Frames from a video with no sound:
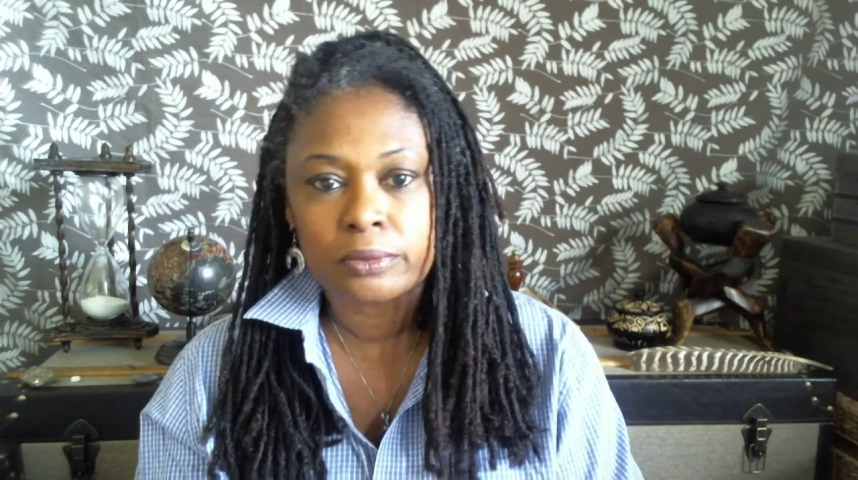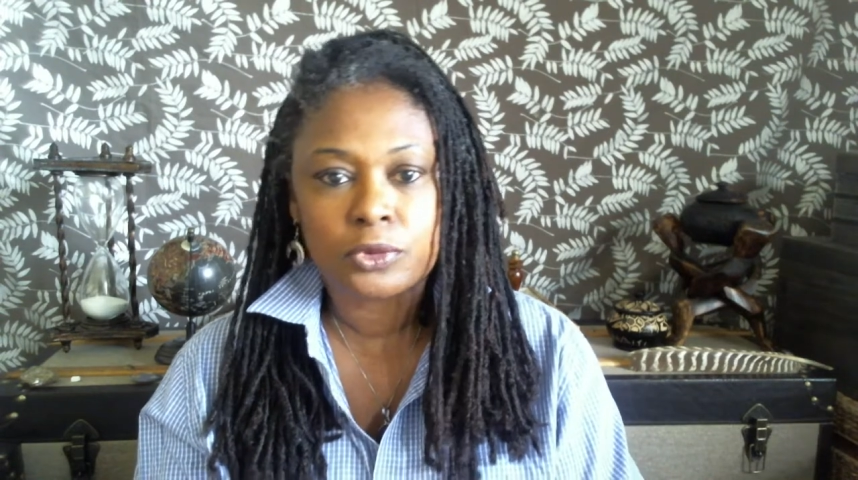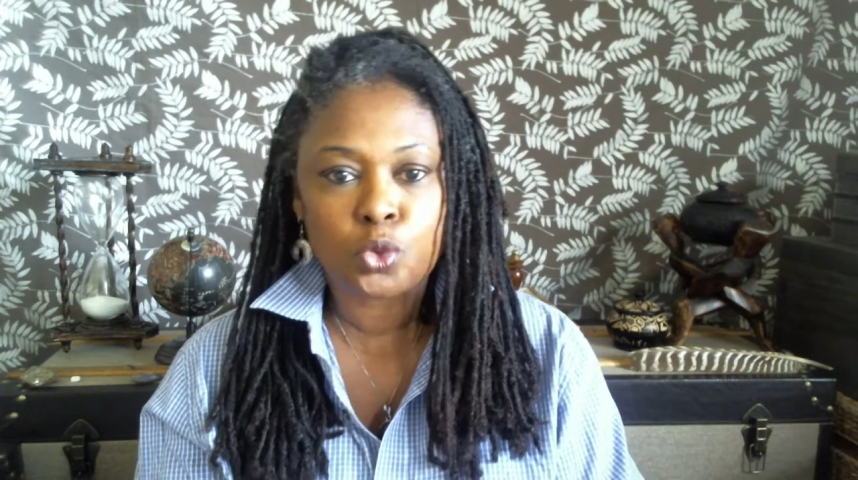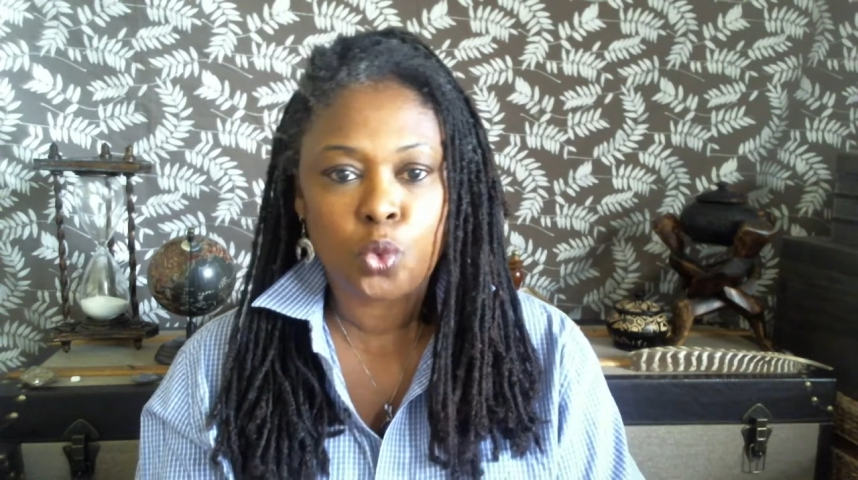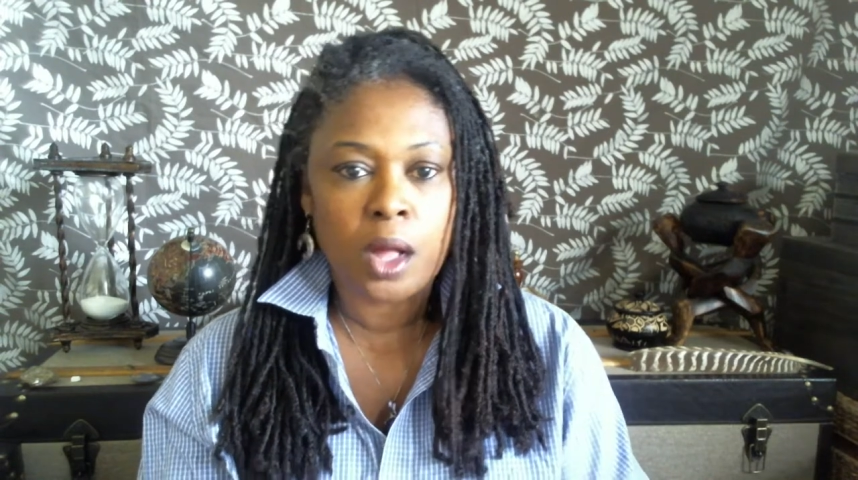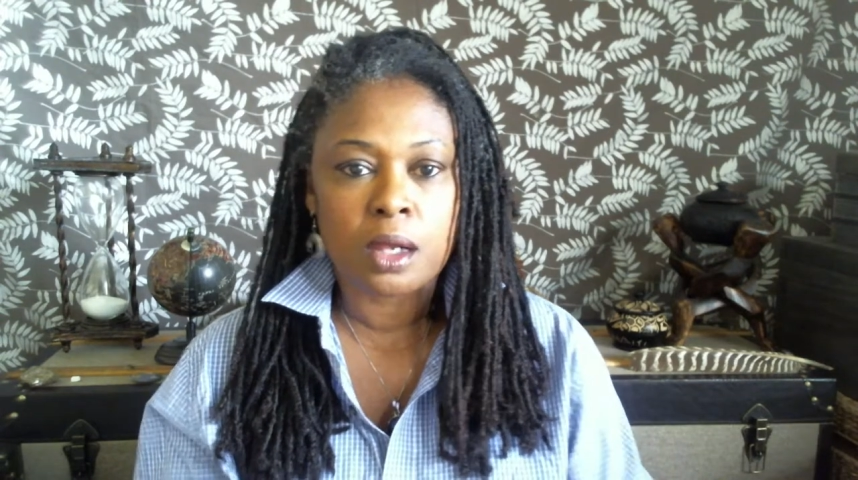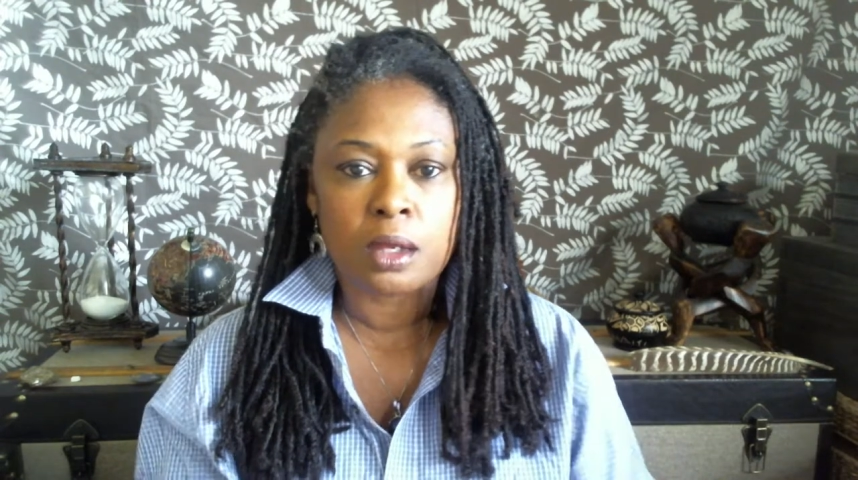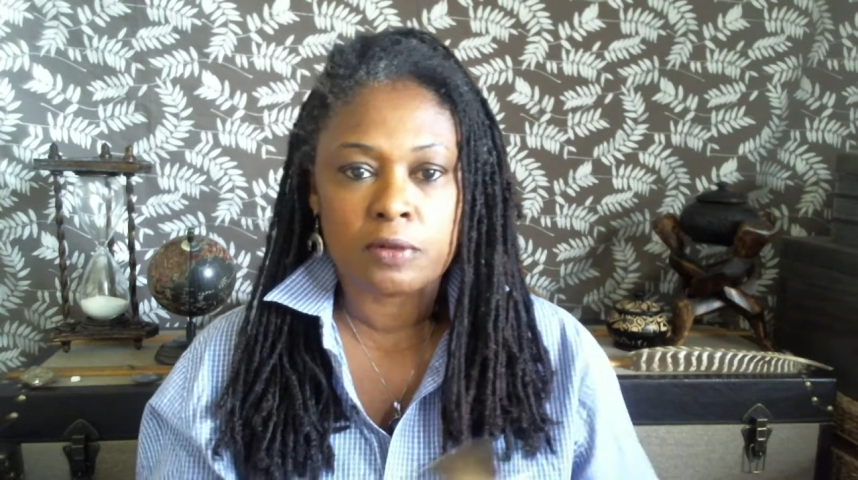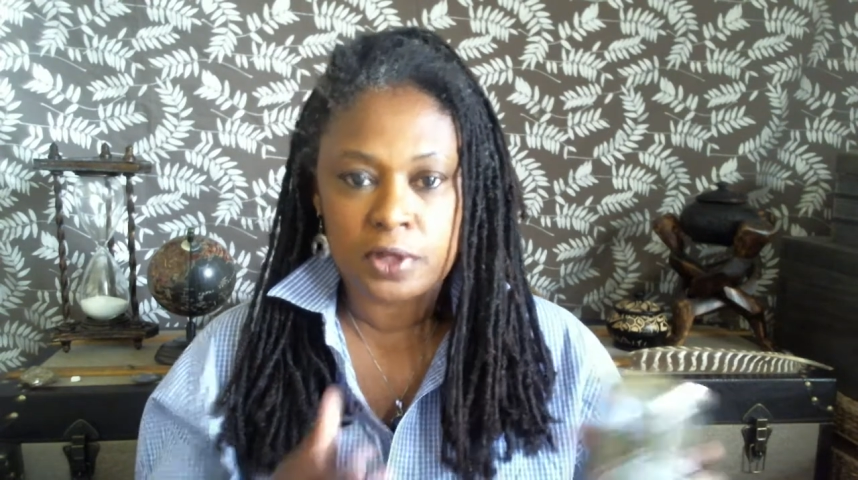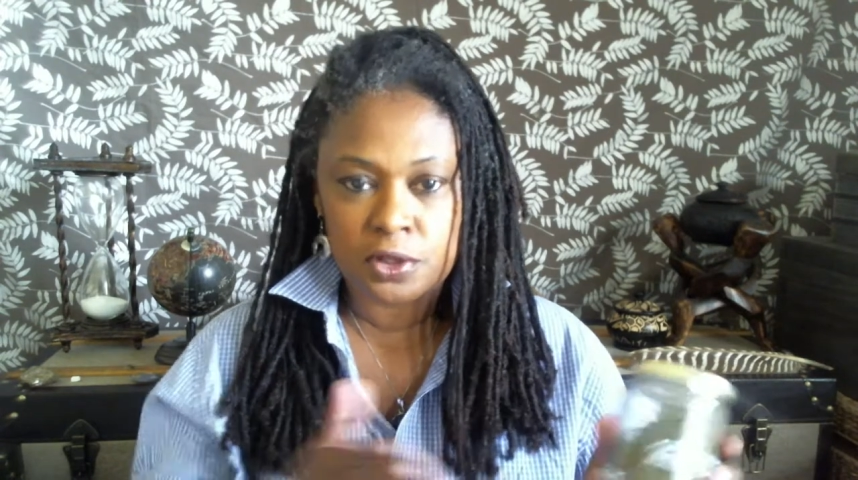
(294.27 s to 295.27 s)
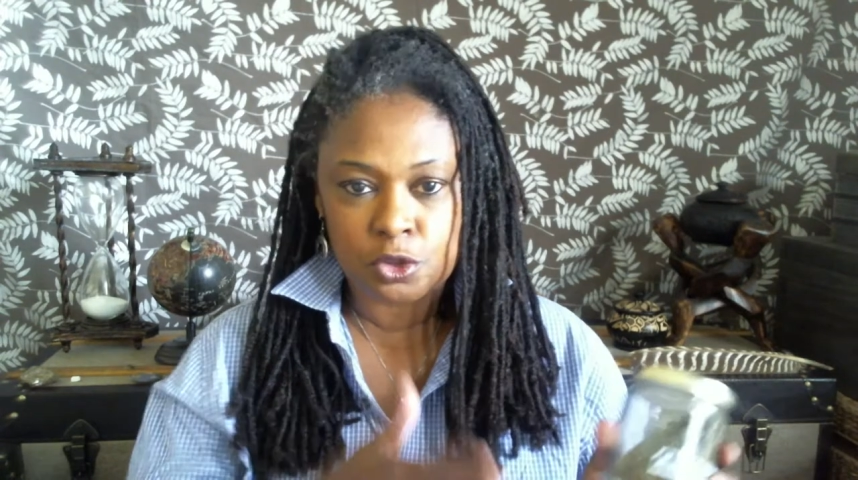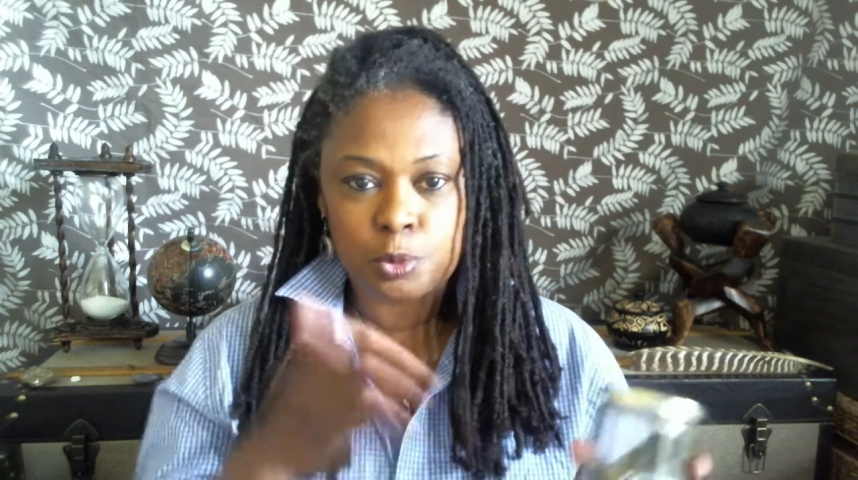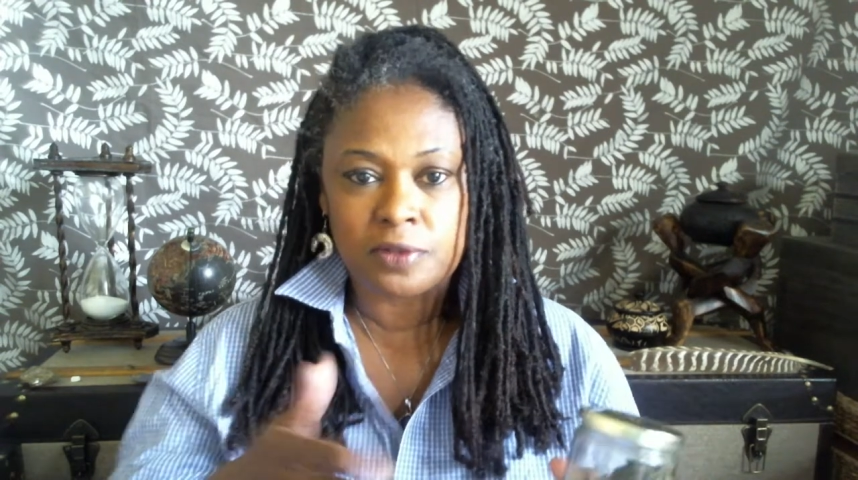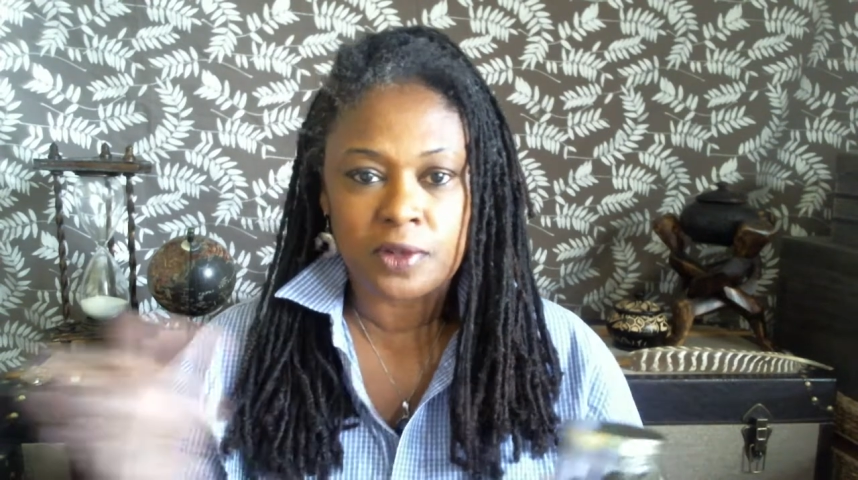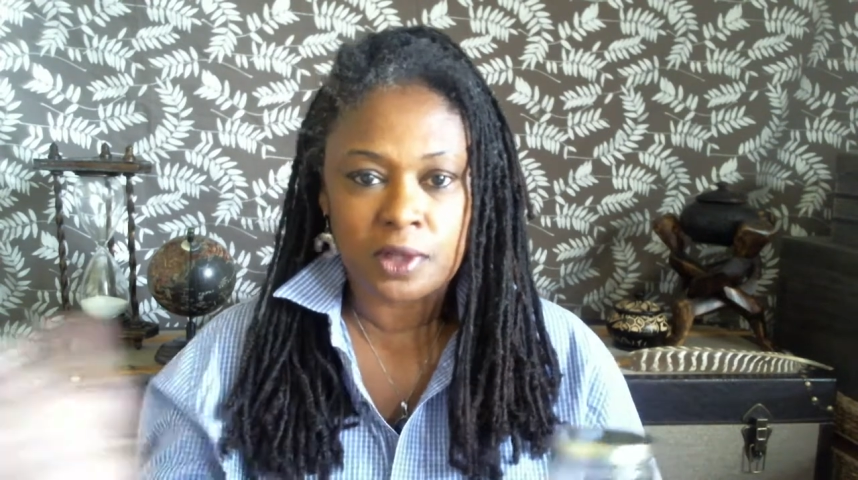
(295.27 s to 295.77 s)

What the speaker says: 12, and there's a specific